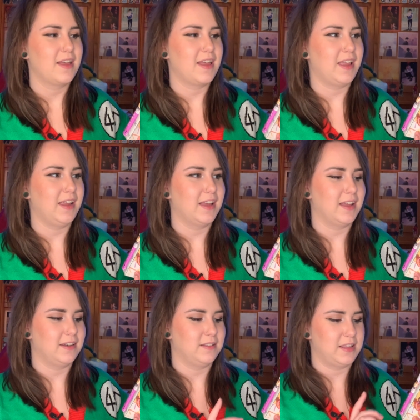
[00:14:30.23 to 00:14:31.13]

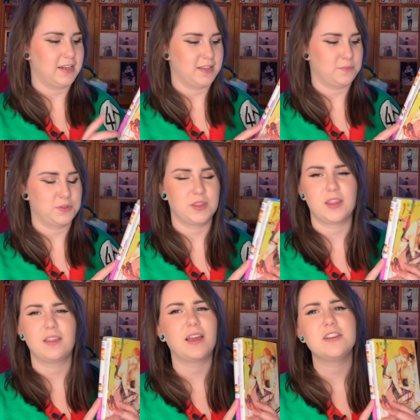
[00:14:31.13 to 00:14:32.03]
And then it comes with,
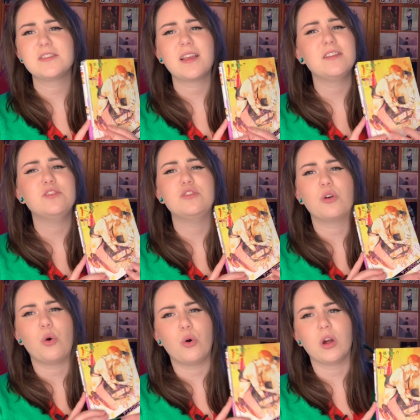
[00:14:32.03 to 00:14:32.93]
I just
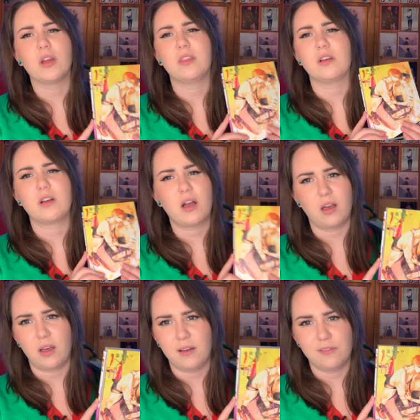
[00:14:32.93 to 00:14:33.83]
adore the
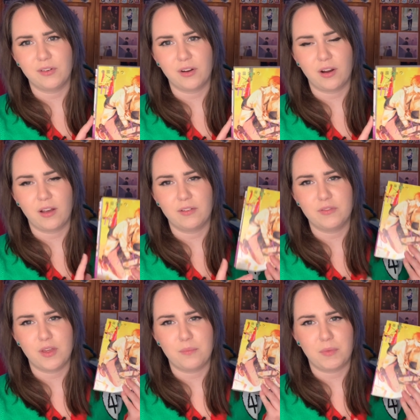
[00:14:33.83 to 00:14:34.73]
cover
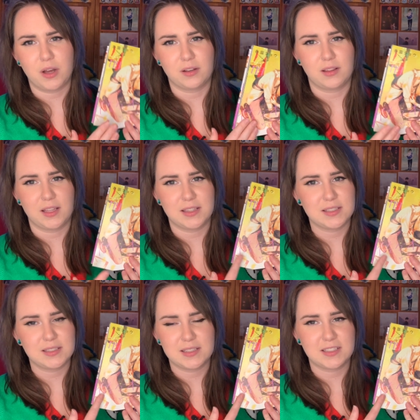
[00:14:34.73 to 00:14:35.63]
of the manga. Like
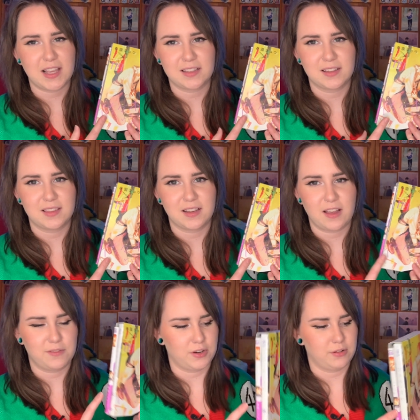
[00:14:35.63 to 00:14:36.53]
this is exactly the
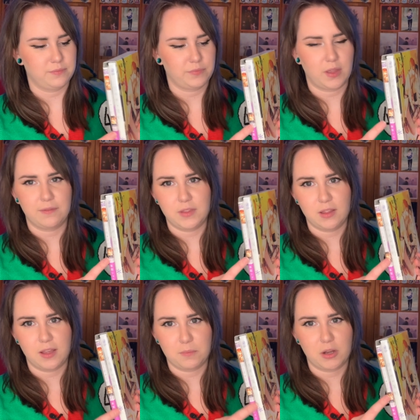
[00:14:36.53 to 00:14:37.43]
cover of
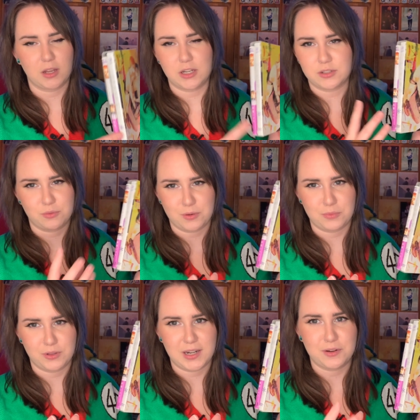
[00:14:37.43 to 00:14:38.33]
the like manga. I just don't want
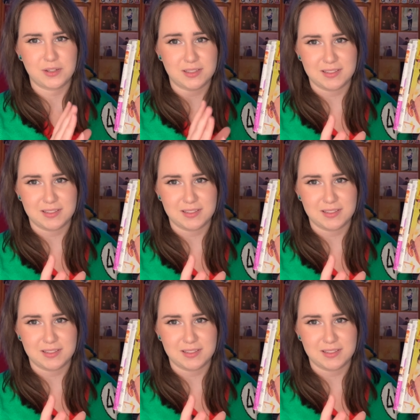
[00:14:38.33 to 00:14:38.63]
to pull it out because it's